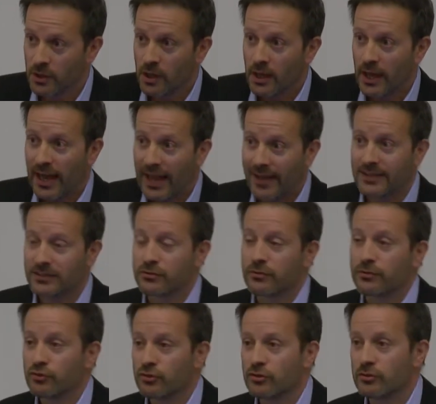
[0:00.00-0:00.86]
and it's
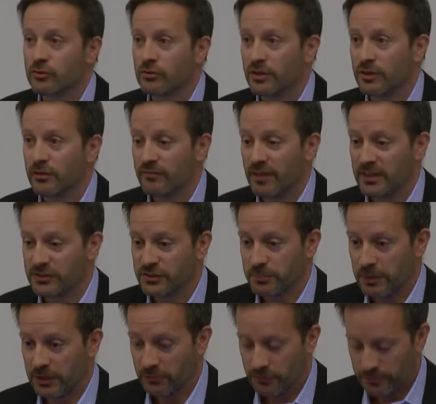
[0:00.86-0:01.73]
return on
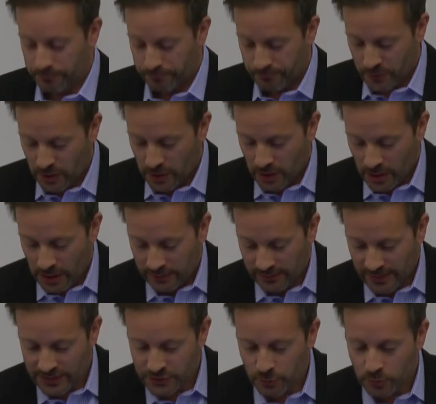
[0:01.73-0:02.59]
investment. And
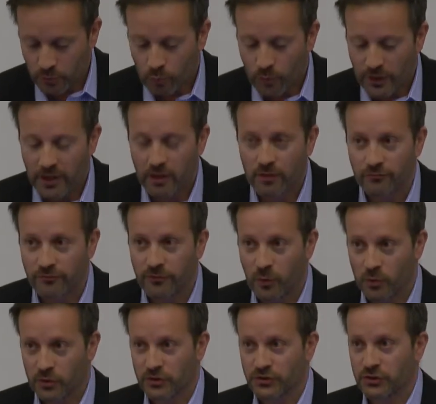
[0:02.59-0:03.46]
that's what we are
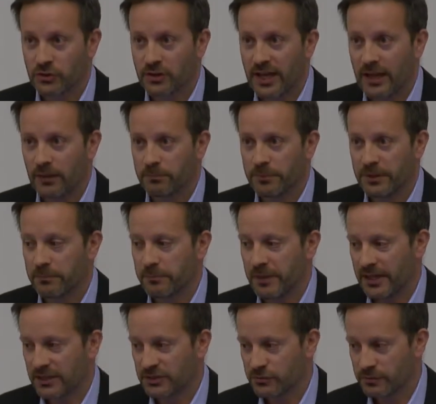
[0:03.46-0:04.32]
focused on helping
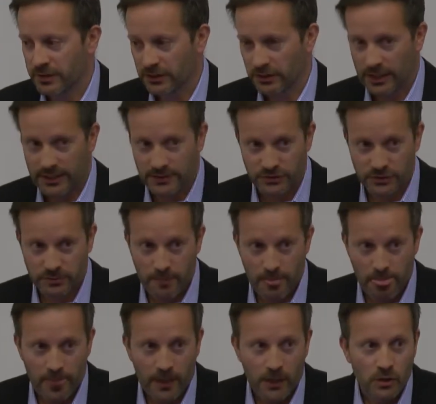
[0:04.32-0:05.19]
banks realize.
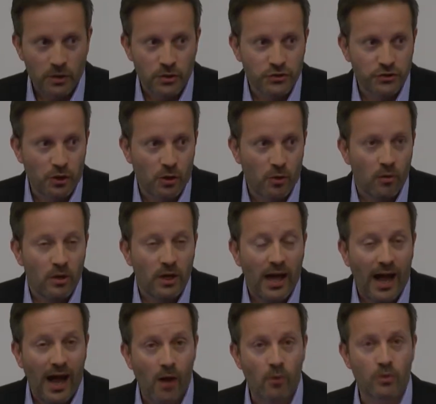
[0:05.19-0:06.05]
So
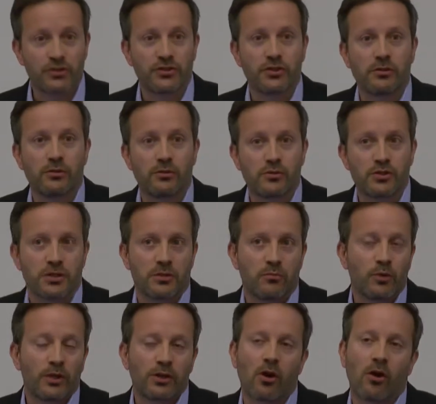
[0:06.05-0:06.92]
our solution,
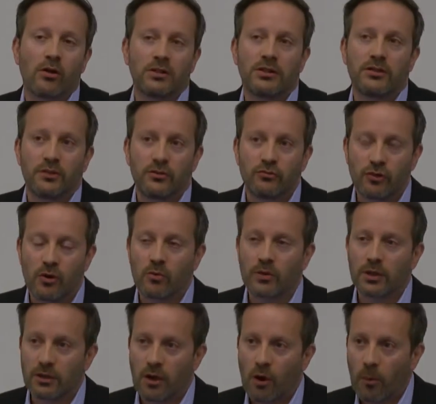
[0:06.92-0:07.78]
we call it the
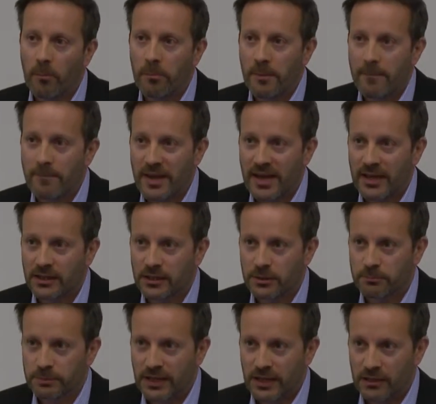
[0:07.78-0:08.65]
Token Open Banking
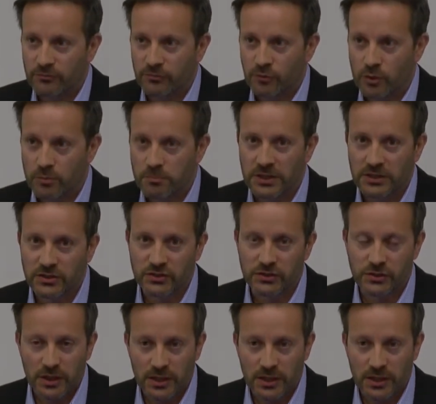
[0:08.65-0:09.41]
Platform. It's